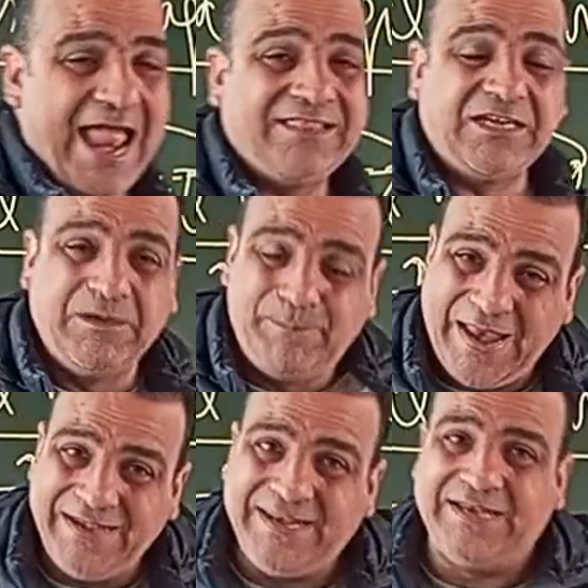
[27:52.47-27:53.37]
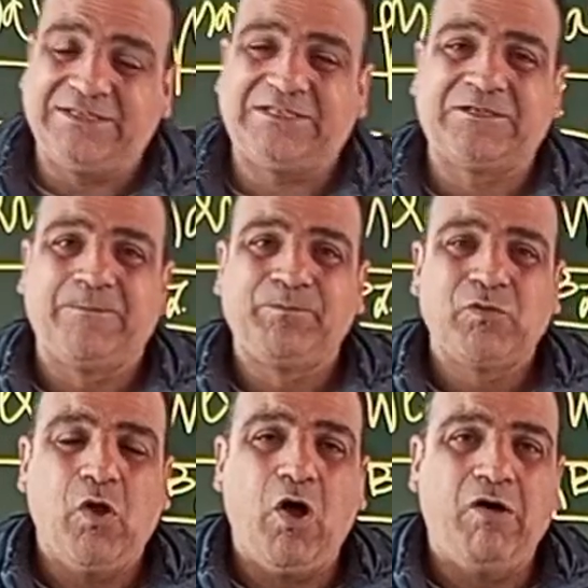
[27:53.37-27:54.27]
and the dependence
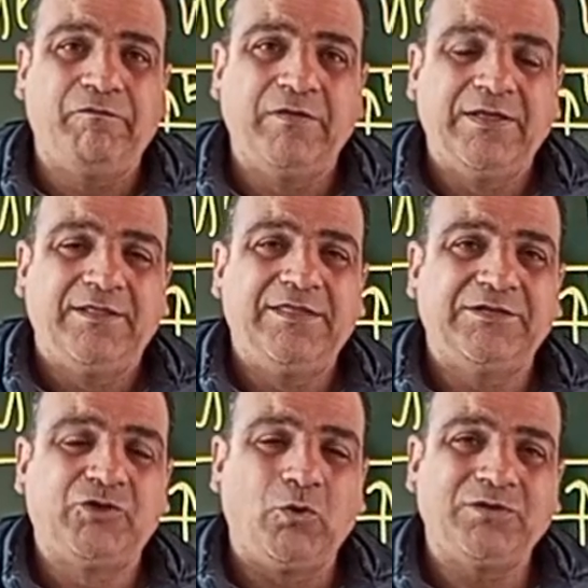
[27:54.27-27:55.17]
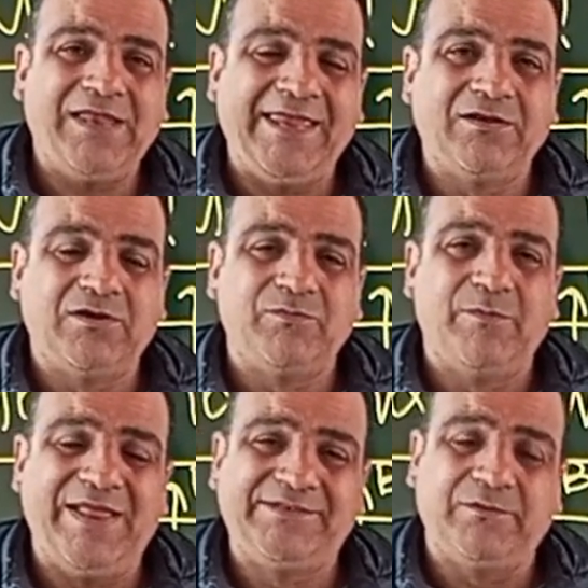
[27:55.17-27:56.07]
of the total angular
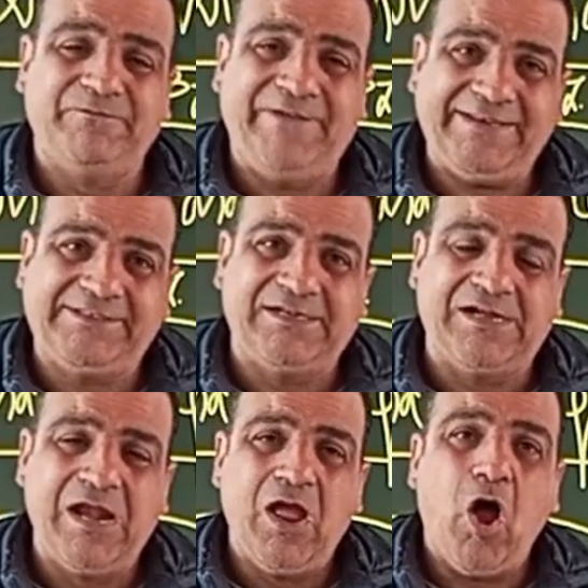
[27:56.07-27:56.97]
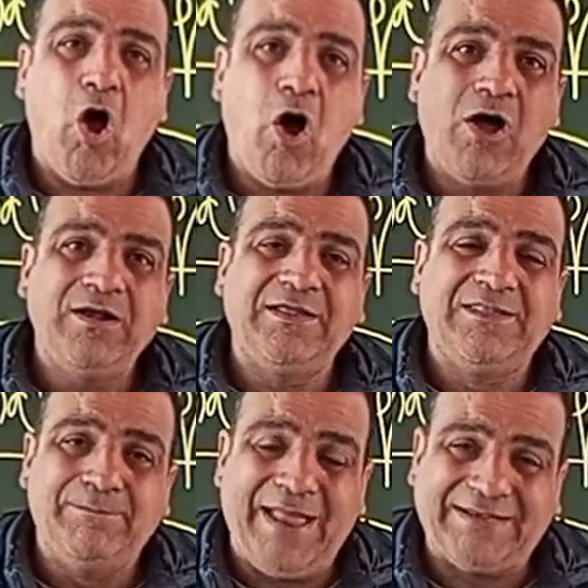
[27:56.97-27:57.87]
momentum vector
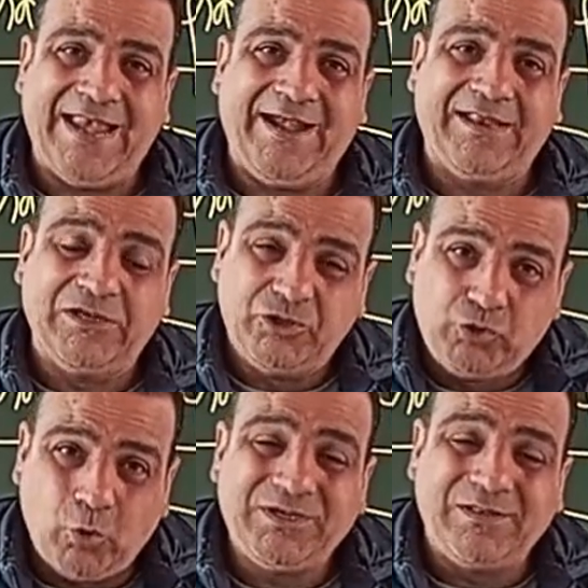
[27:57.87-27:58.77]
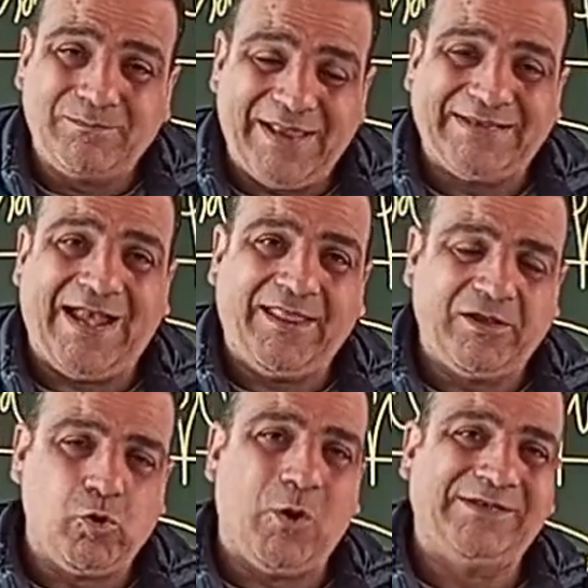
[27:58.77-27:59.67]
on the total
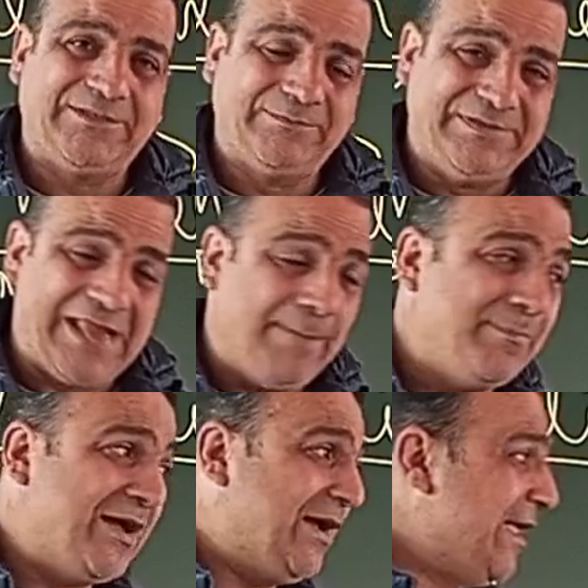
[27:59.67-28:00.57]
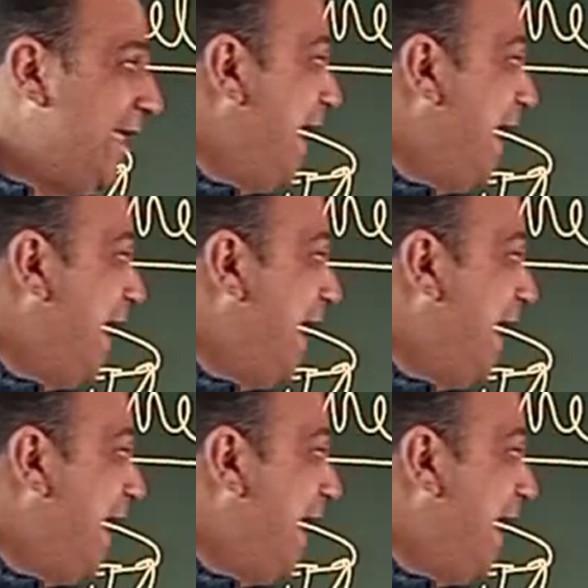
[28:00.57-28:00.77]
magnetic quantum number.